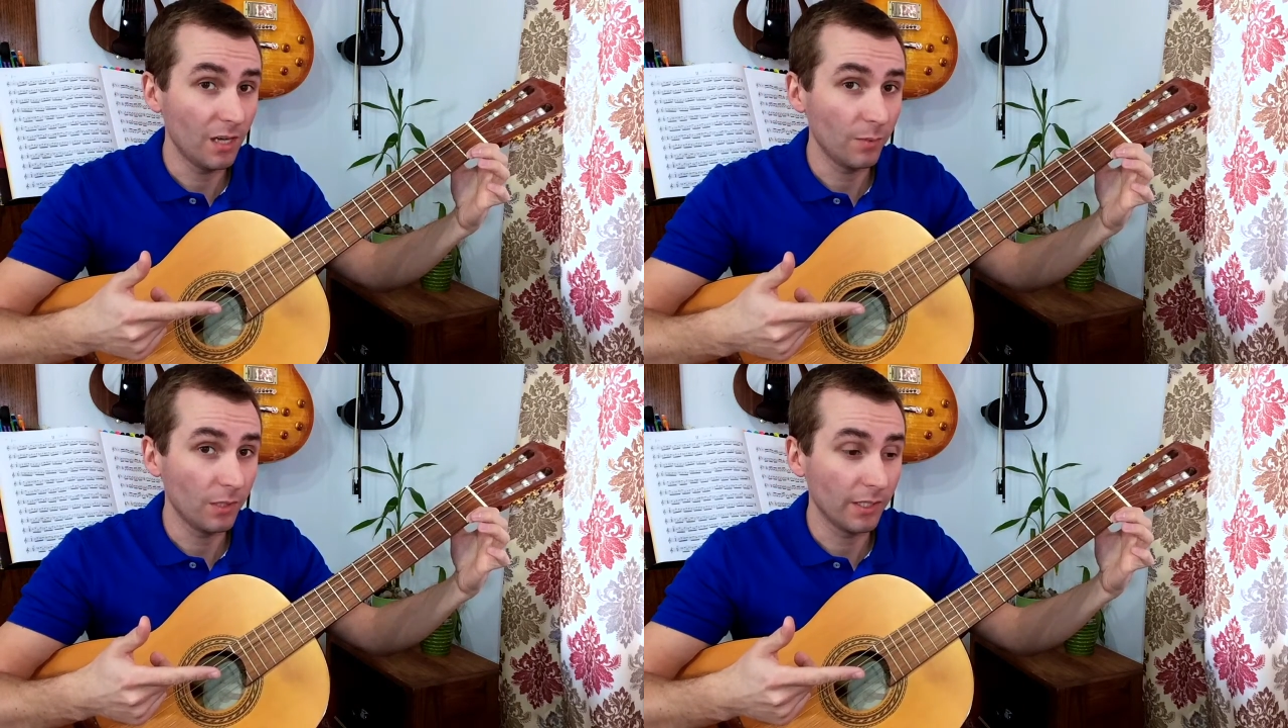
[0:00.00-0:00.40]

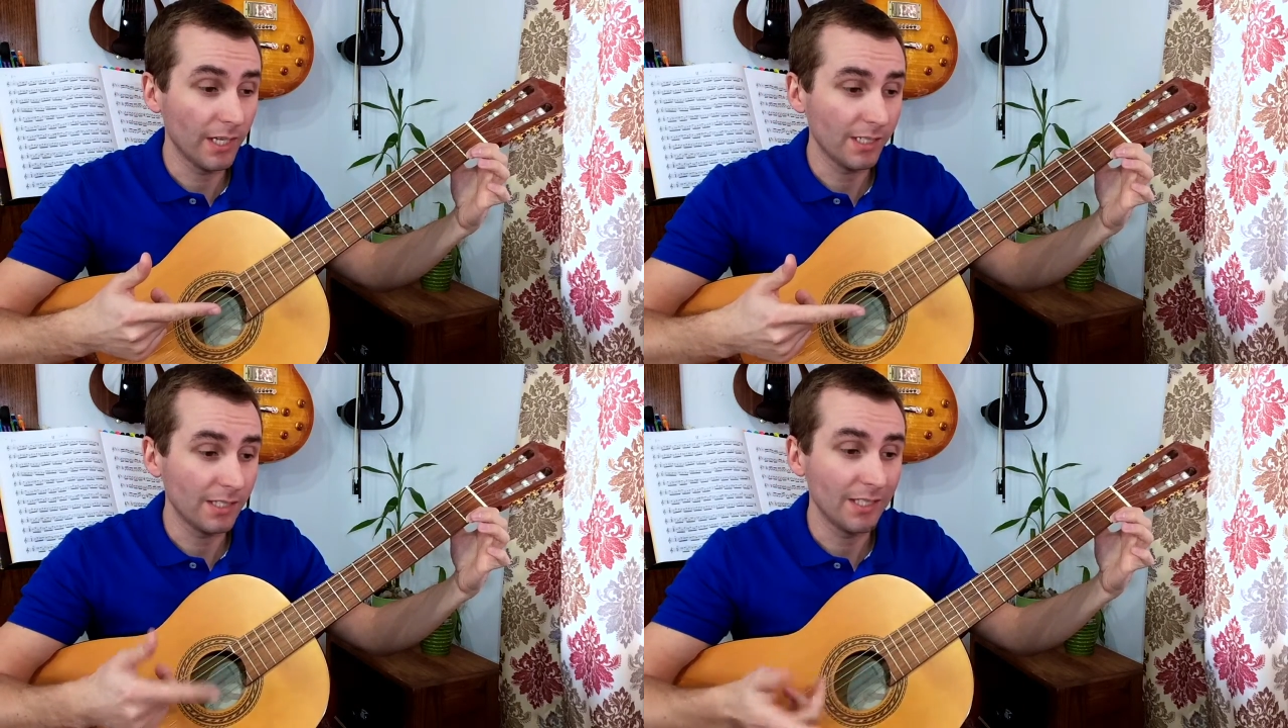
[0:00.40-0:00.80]
Comp Along
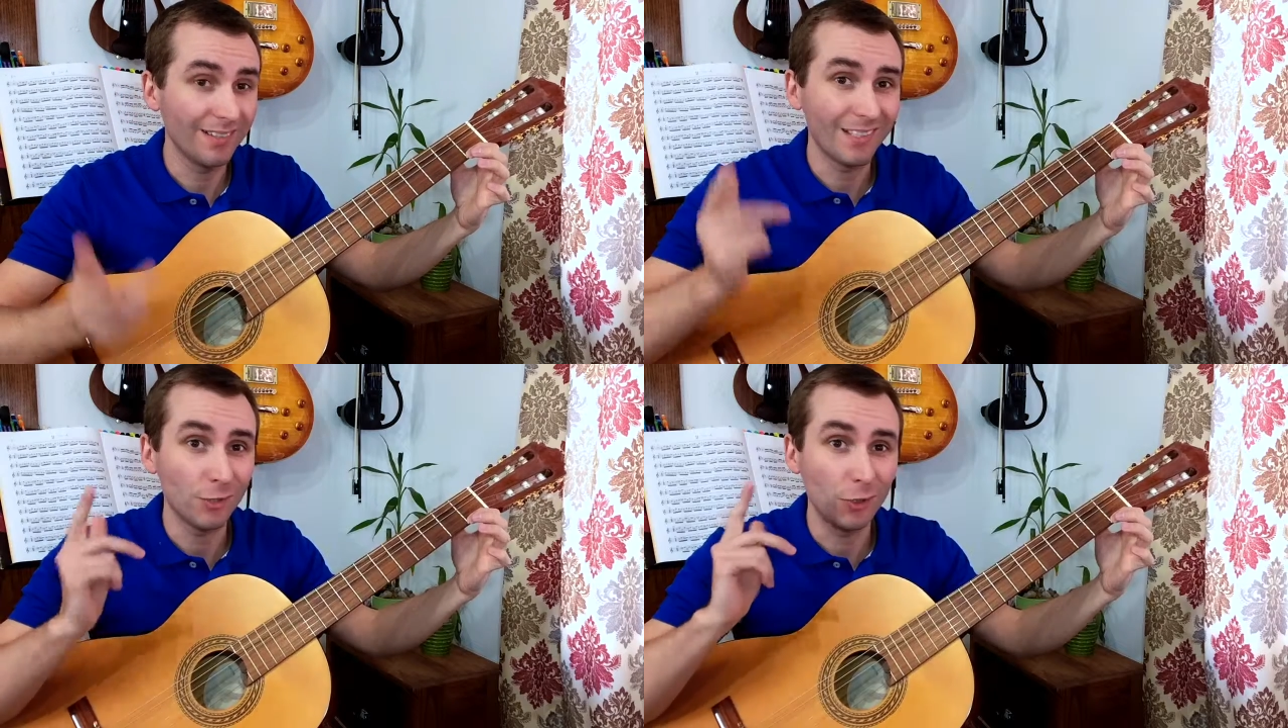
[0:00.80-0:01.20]
Cassidy,
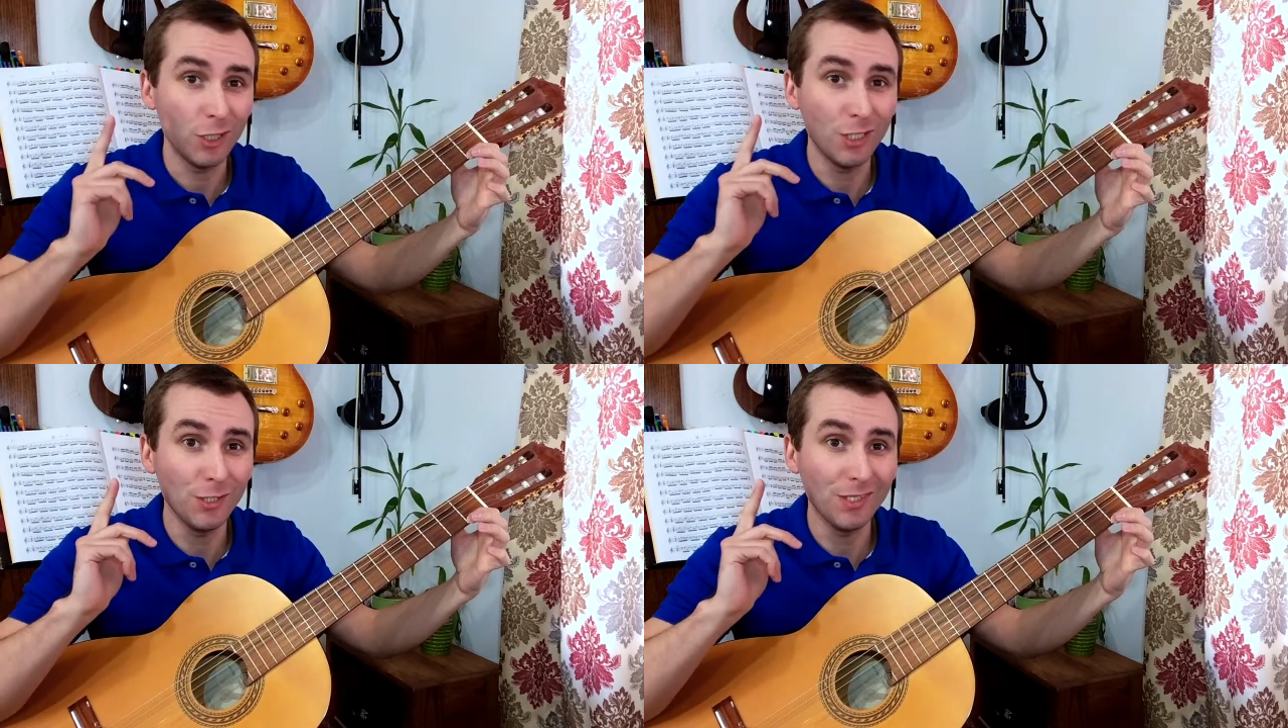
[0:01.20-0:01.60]
and that's
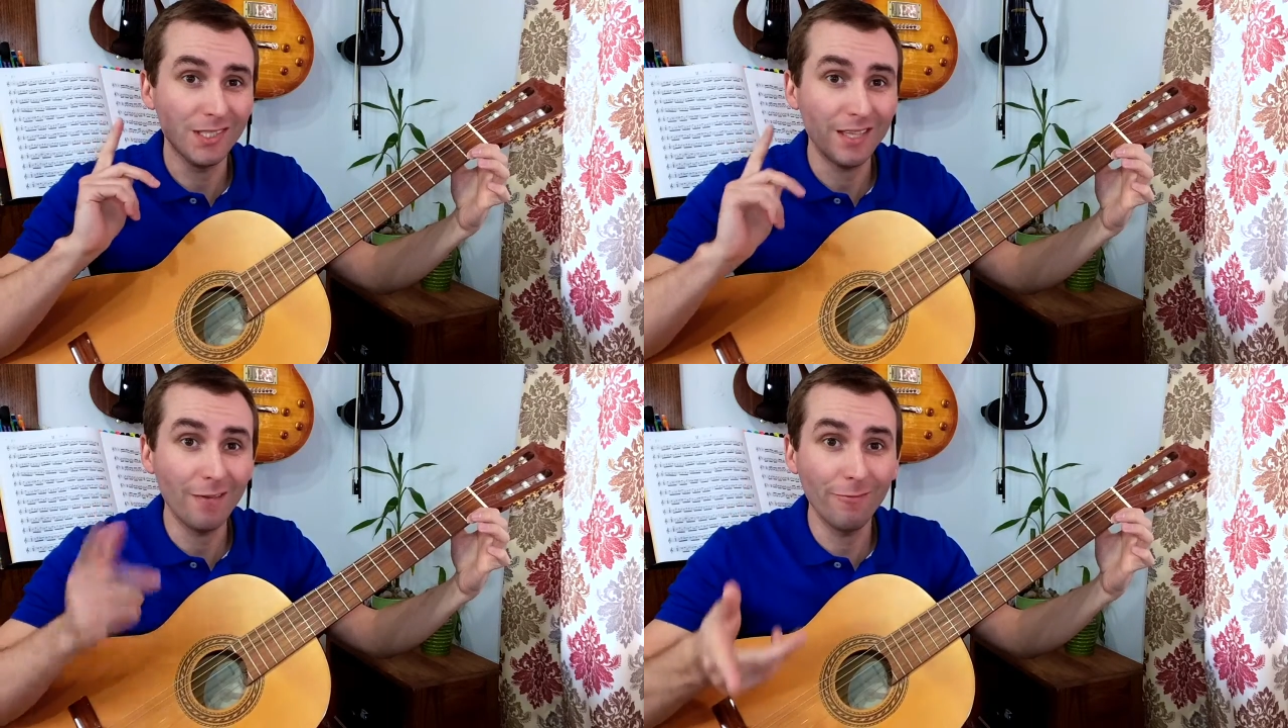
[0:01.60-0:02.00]

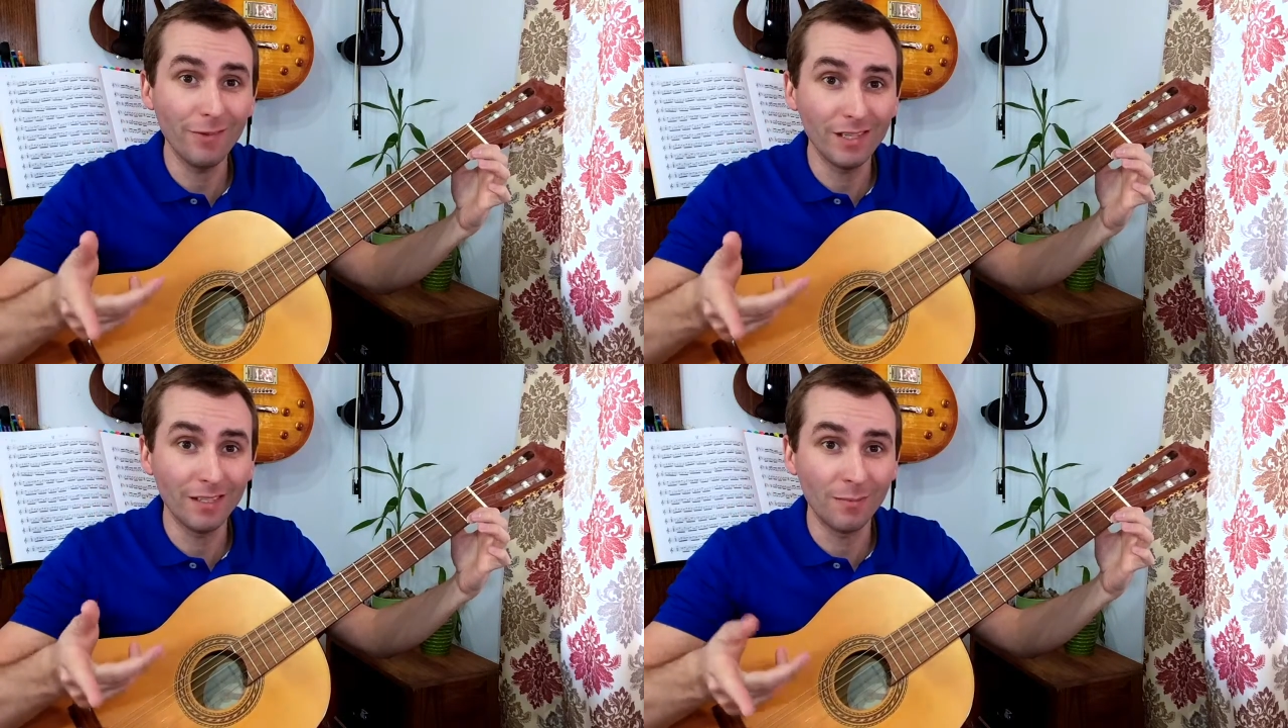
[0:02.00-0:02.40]

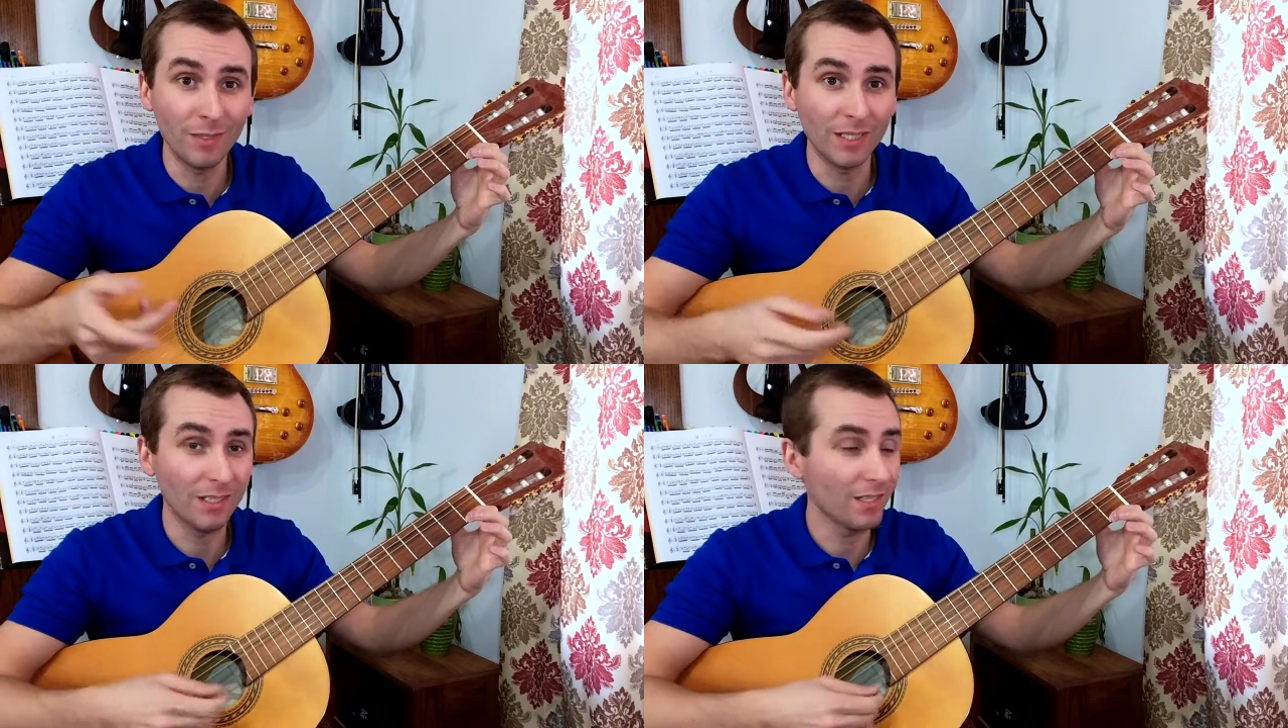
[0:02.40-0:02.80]
G7,
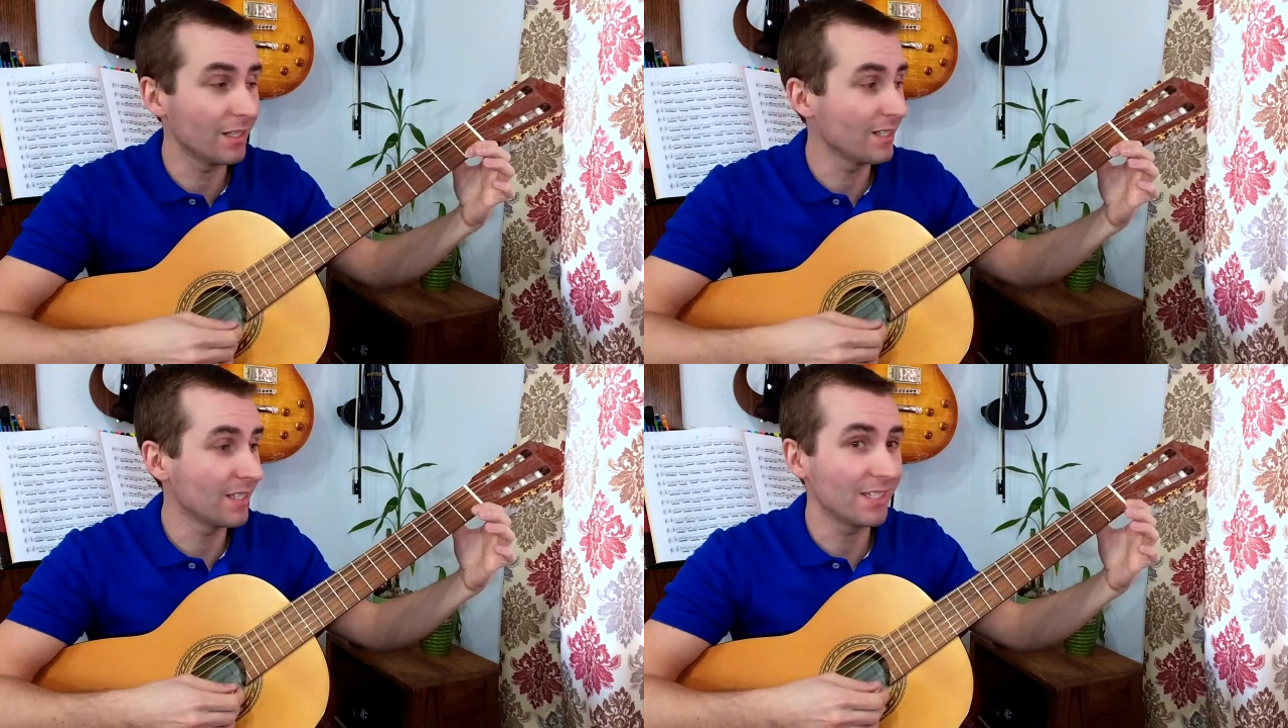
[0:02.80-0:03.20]

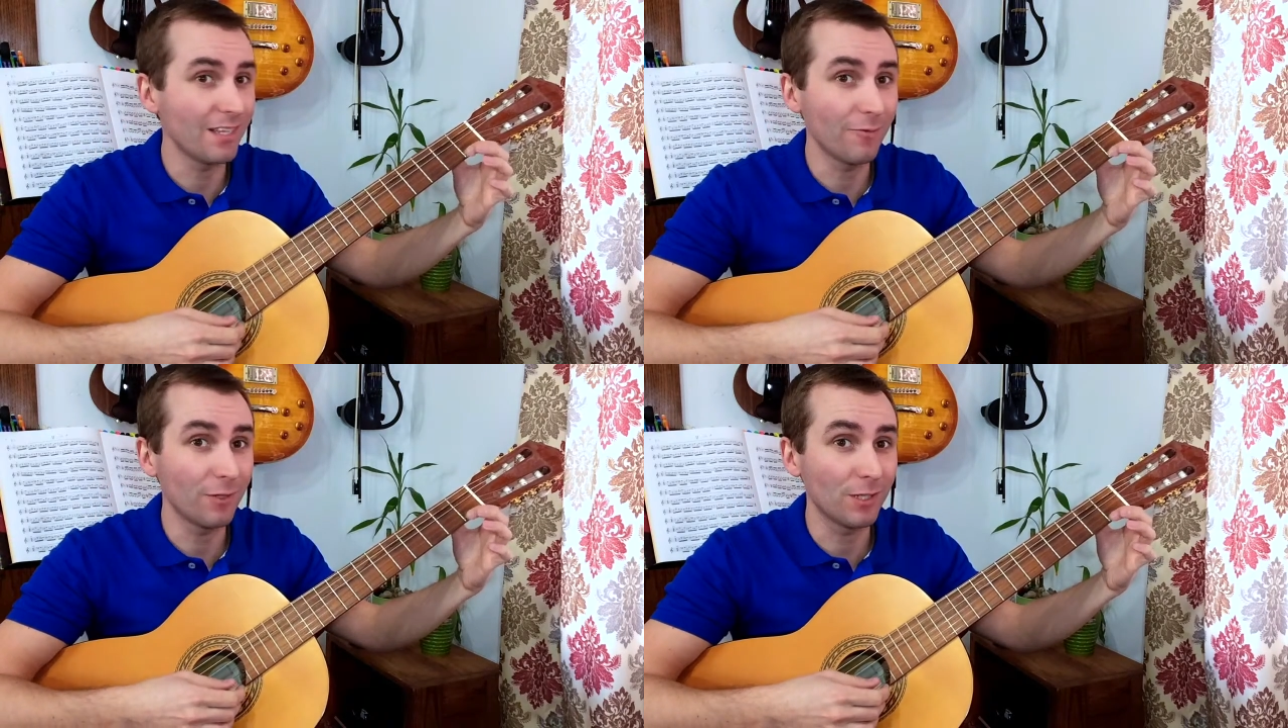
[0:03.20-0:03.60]
because the
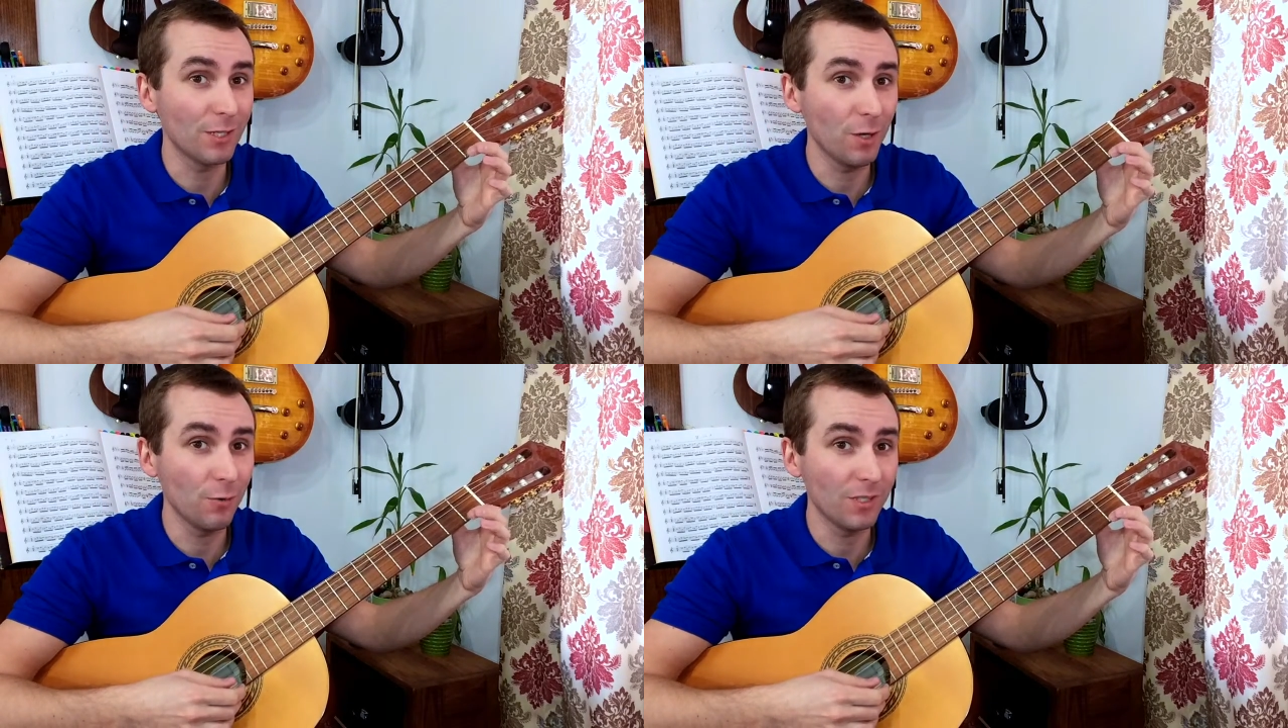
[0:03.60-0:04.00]
7th
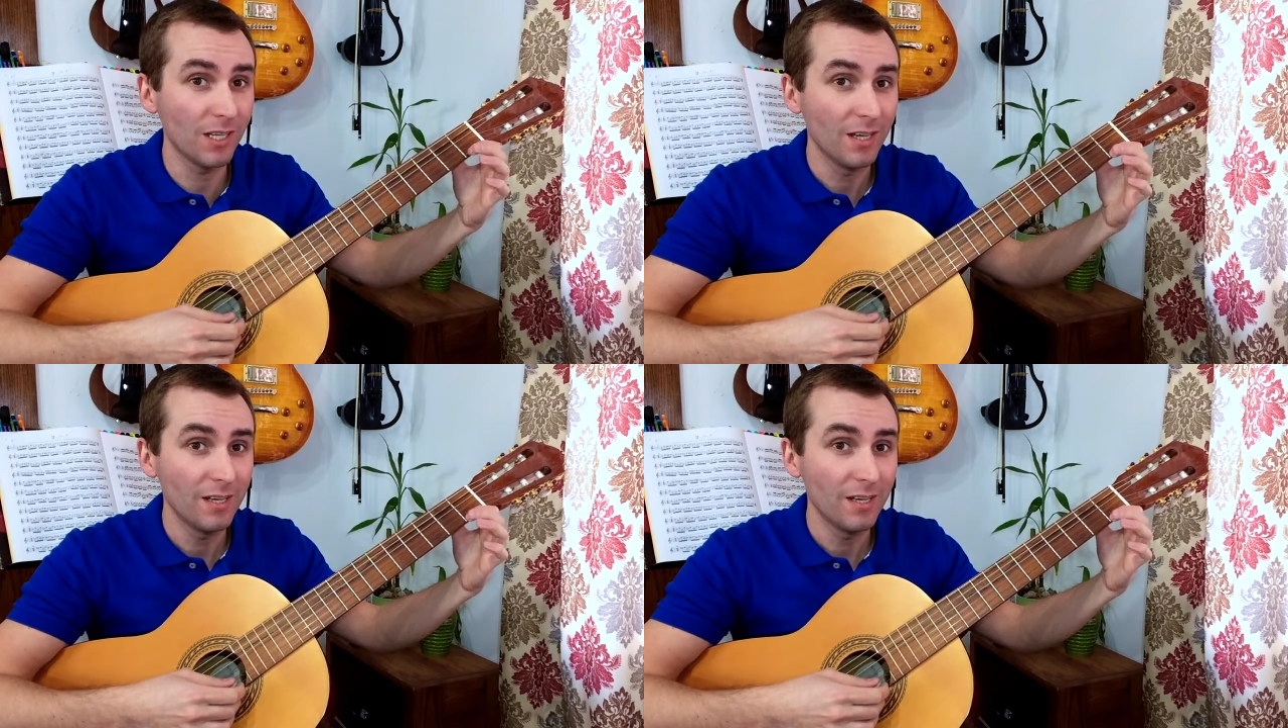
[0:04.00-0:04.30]
note